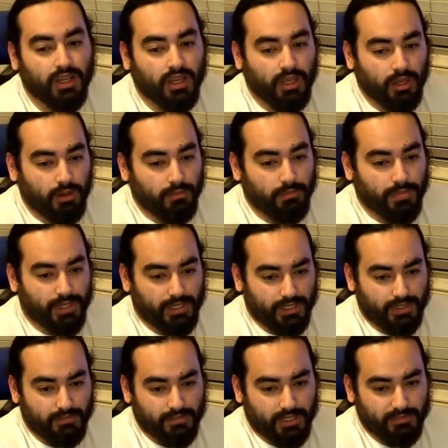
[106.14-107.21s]
But
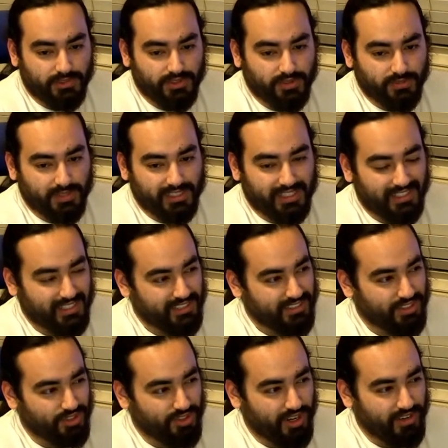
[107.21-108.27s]
I'm assuming that that's the
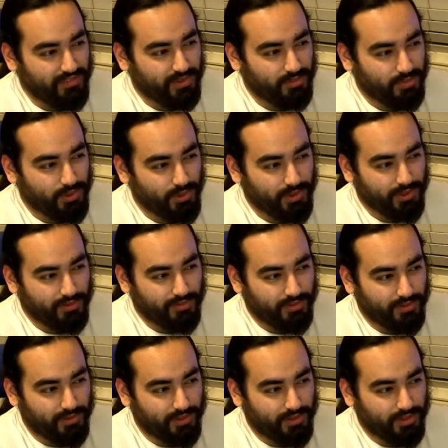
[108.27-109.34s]
driving point
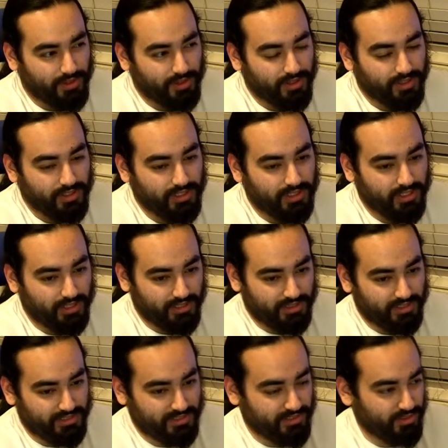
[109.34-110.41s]
for
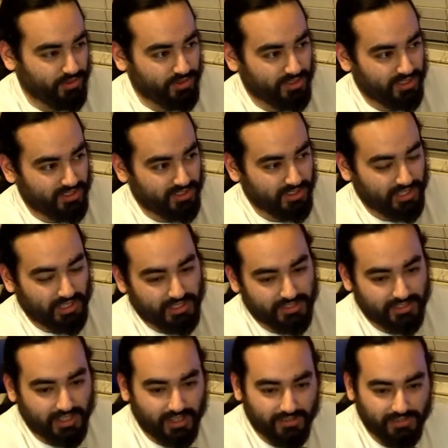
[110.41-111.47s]
this new season that he's
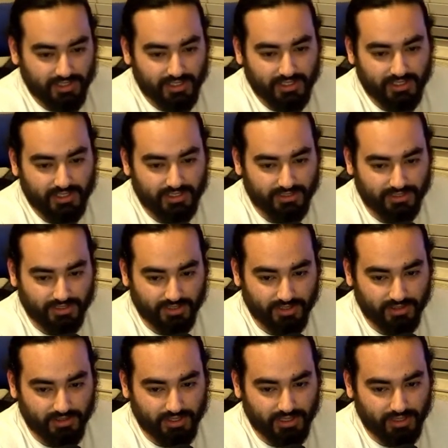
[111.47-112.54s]
having. And so
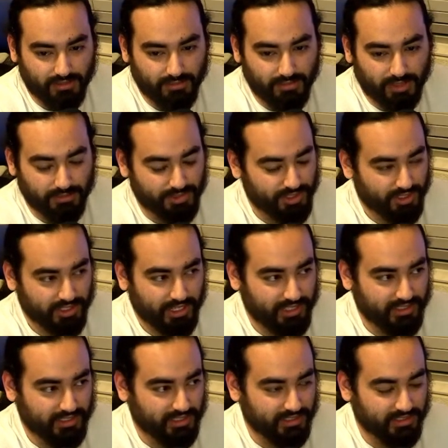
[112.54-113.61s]
I'm sure that at
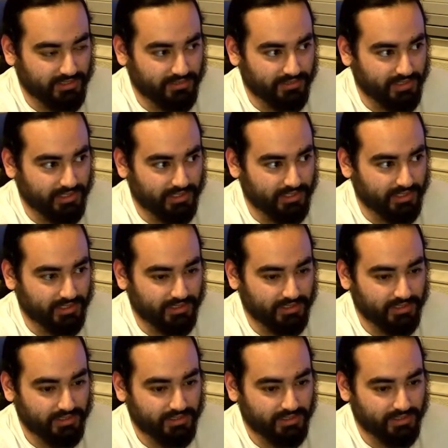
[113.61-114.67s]
the end of
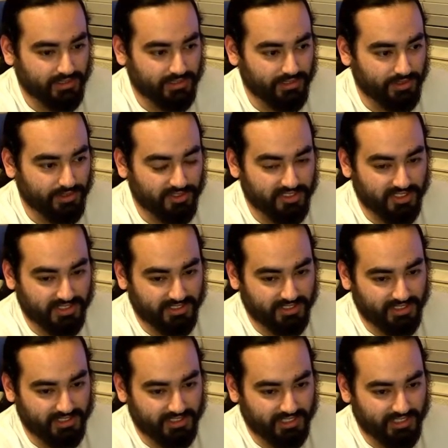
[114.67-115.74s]
the new season,
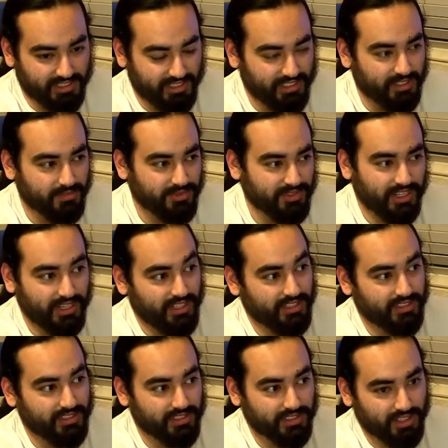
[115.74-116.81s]
he's going to end up signing
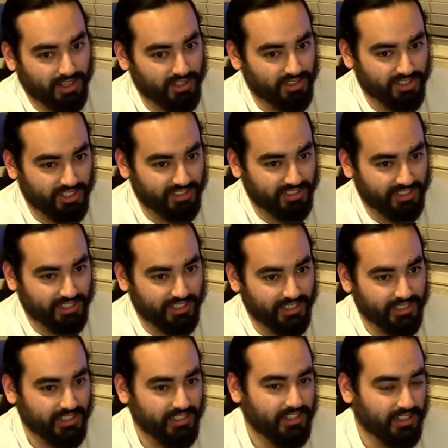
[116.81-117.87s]
the contract again.
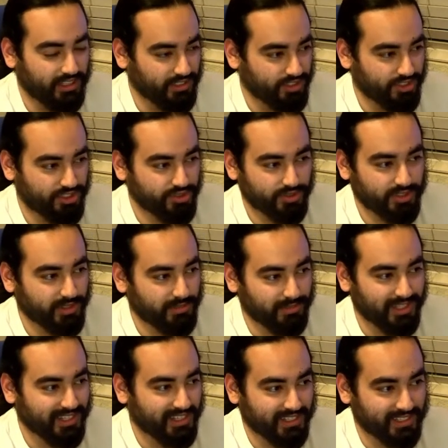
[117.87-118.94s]
And they're just really
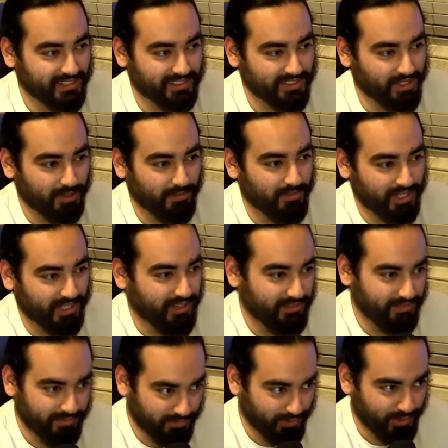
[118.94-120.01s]
playing this up again
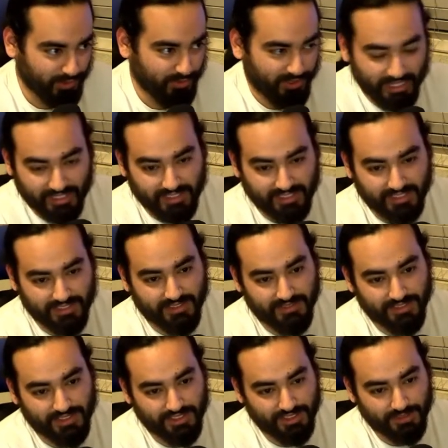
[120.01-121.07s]
for the reality TV show.